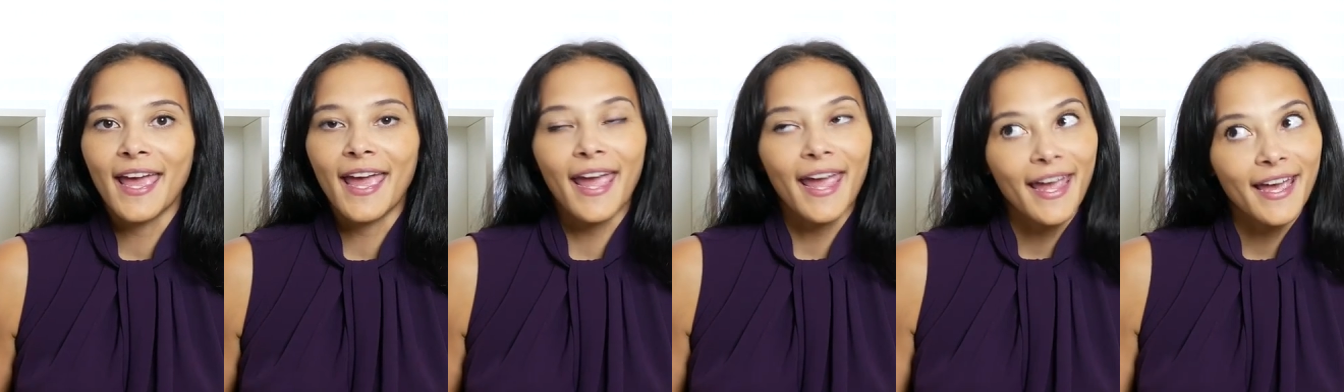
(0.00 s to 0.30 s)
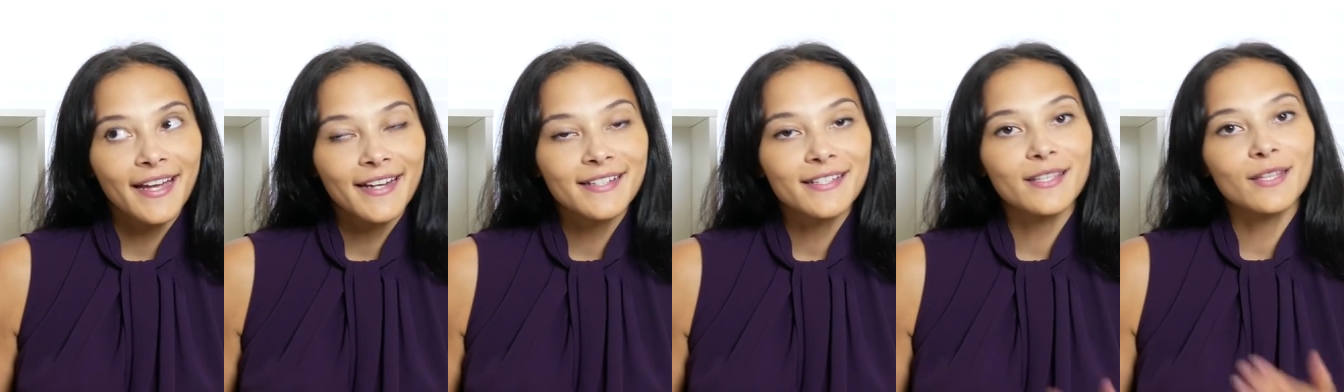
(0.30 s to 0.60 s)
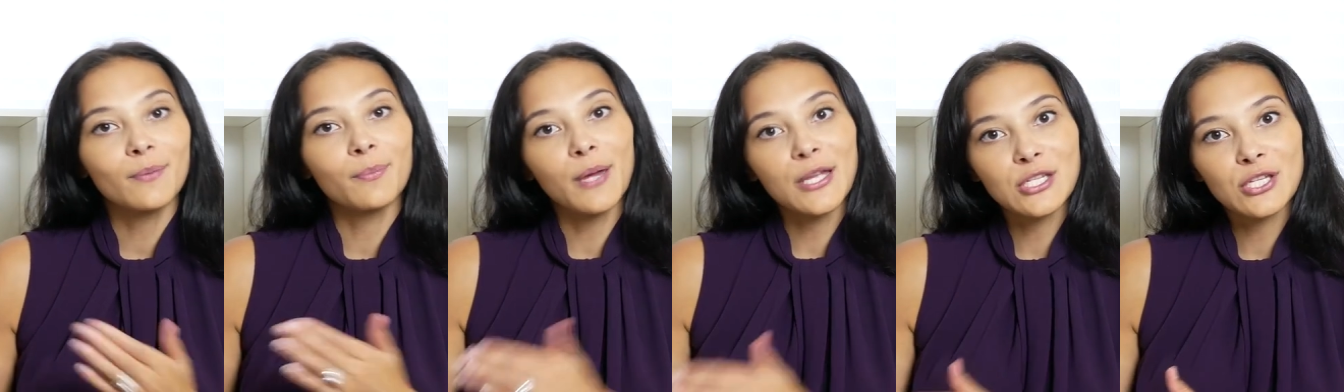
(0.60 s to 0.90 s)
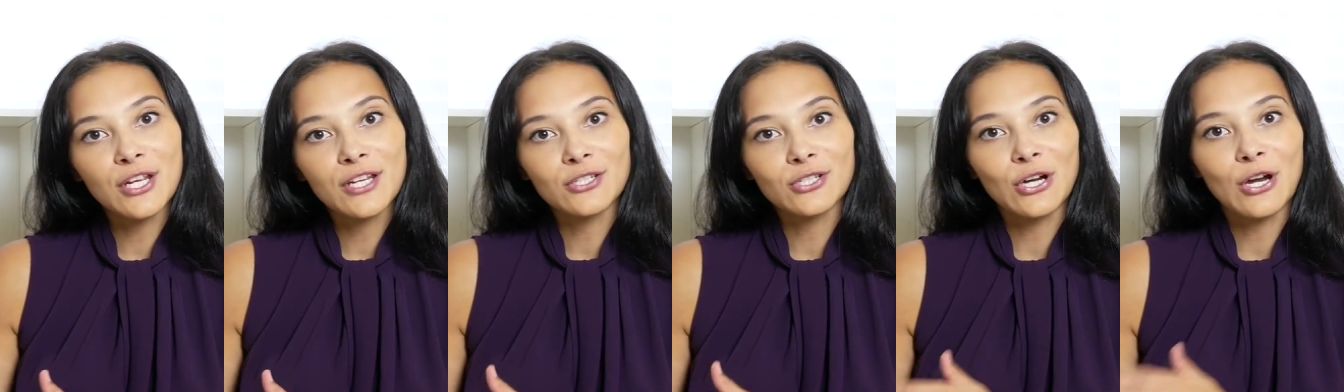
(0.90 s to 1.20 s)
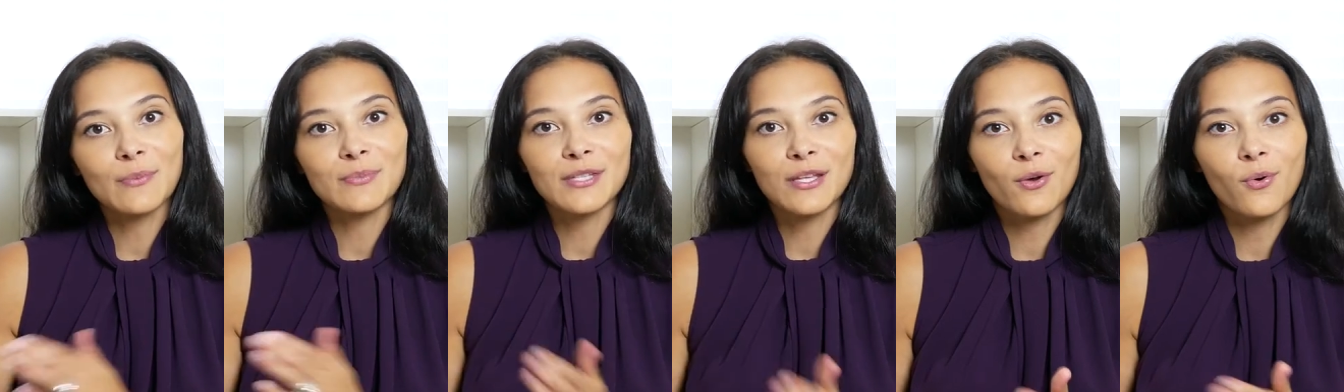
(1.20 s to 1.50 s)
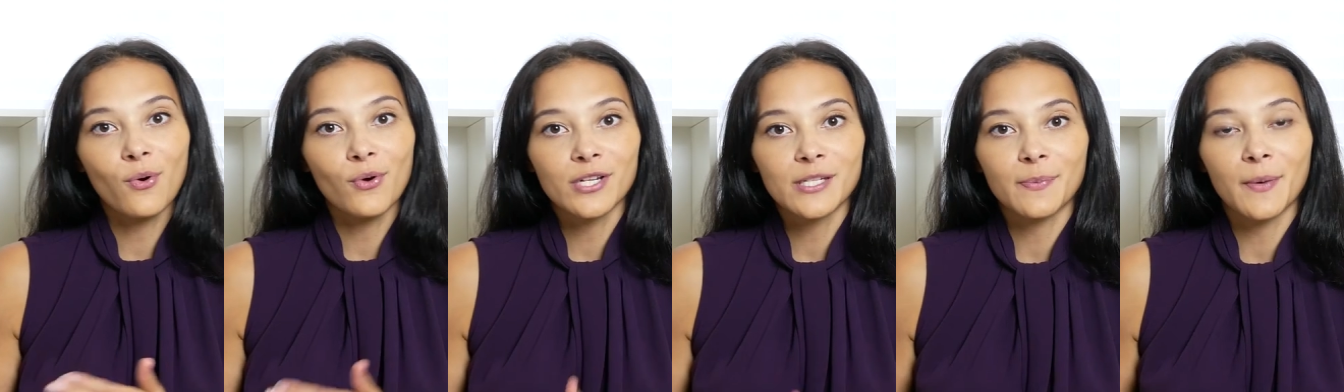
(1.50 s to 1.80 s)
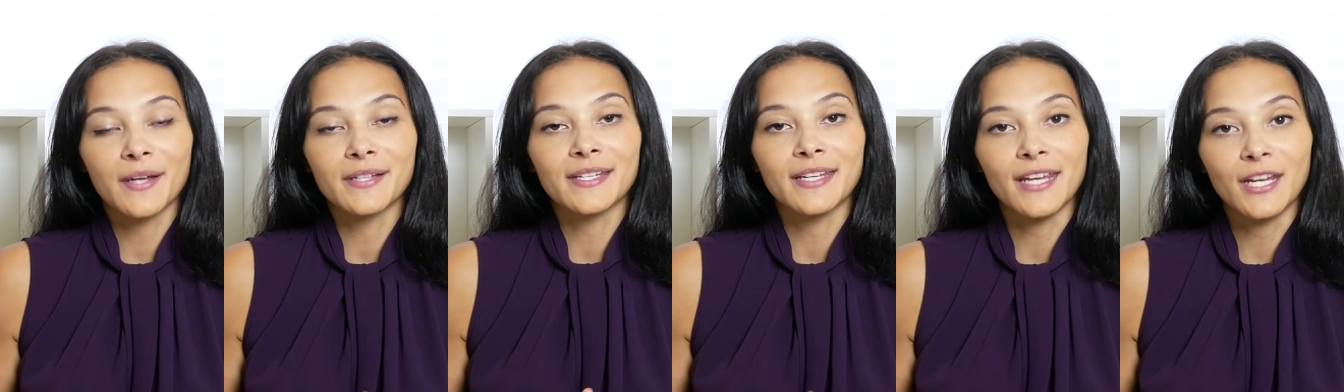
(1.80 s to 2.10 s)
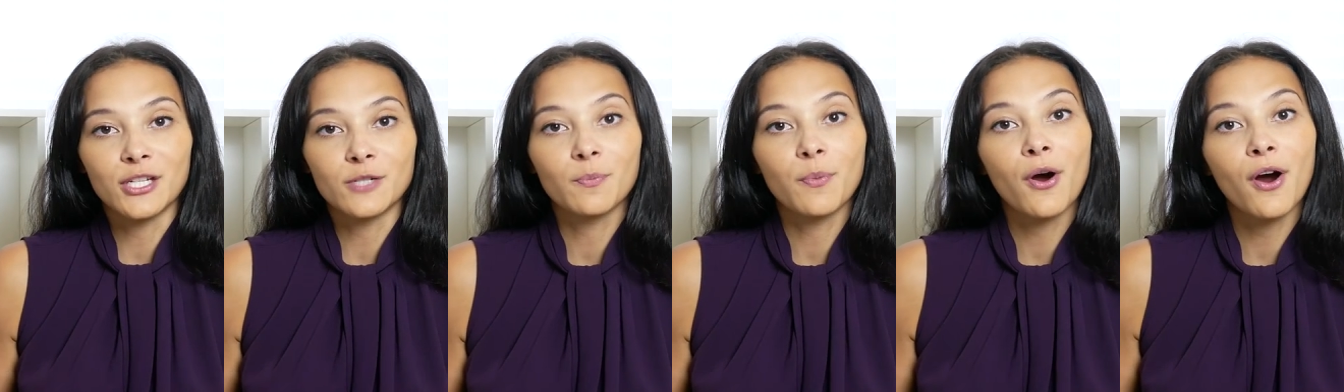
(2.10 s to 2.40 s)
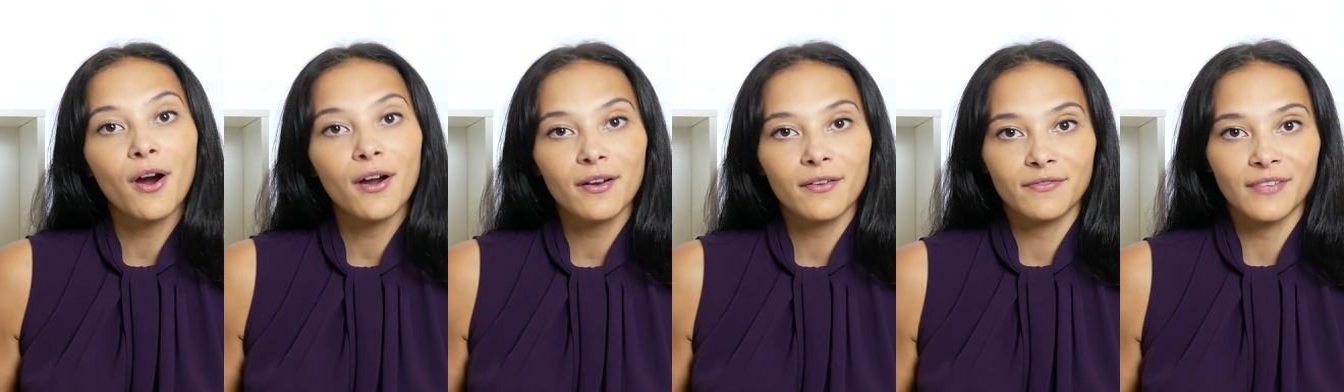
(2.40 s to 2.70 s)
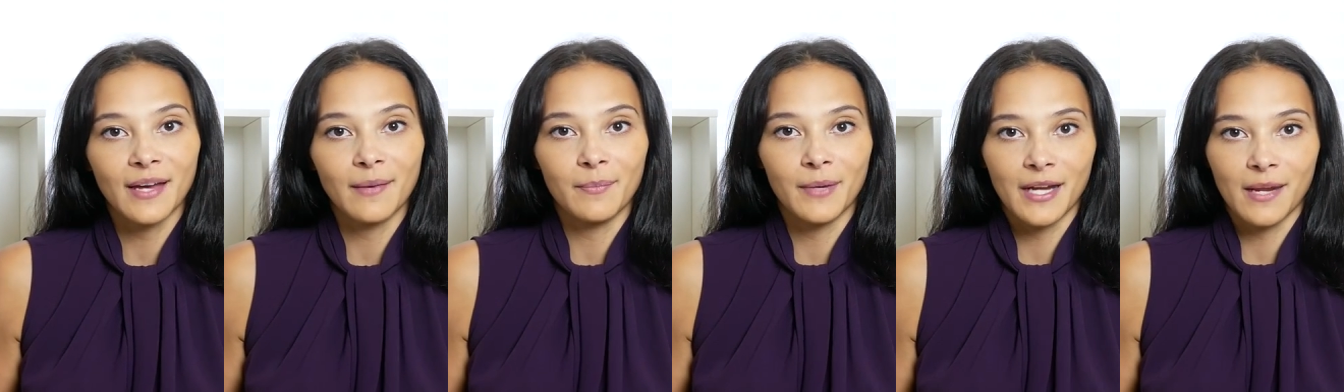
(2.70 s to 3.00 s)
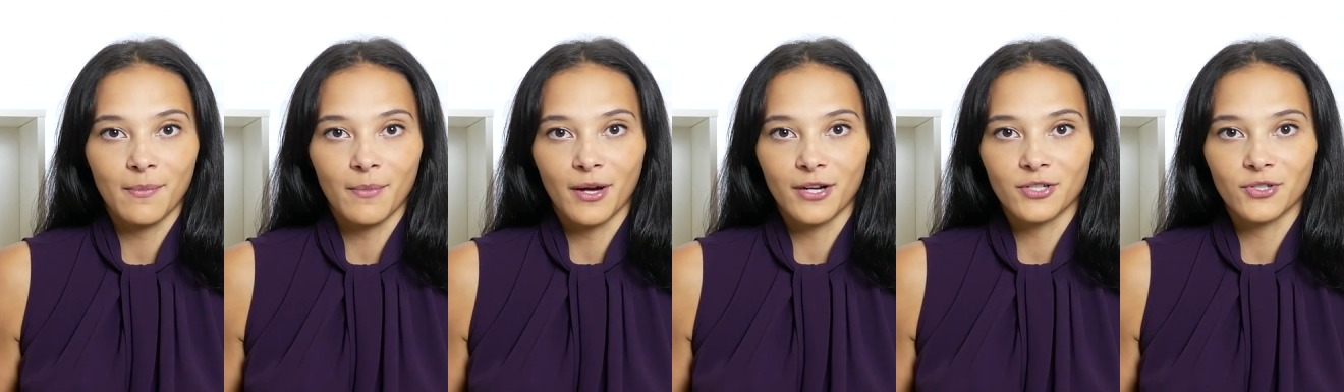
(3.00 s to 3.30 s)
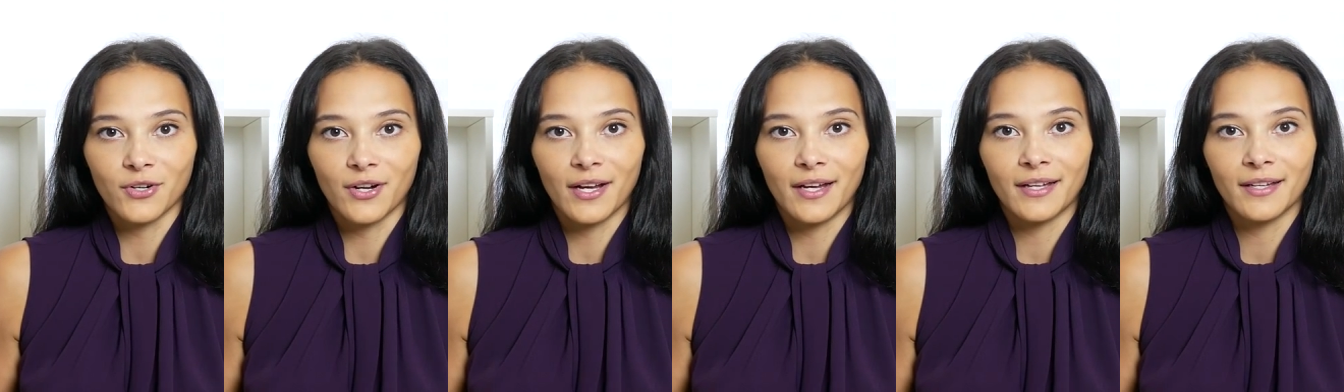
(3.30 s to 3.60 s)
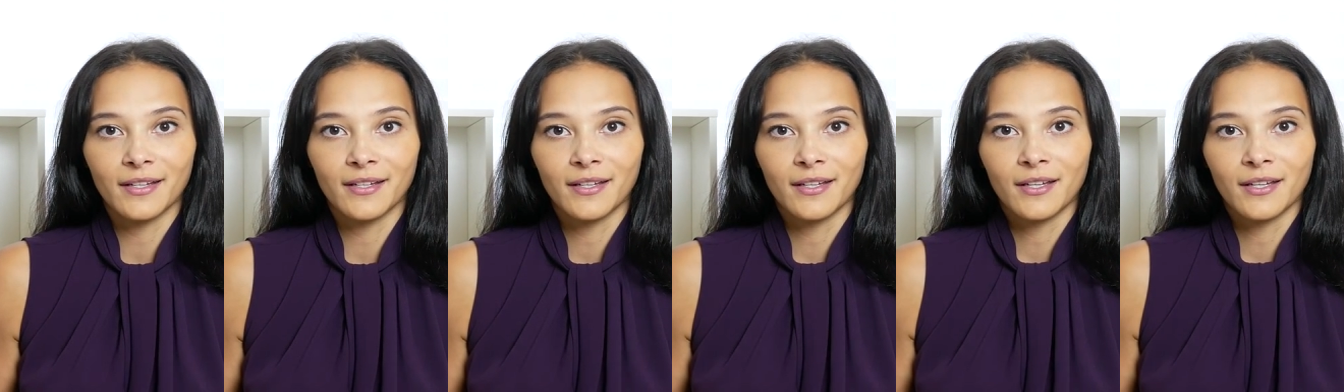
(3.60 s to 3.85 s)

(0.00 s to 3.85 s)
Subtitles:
and the budgeting terms that correspond to each part of that money mantra,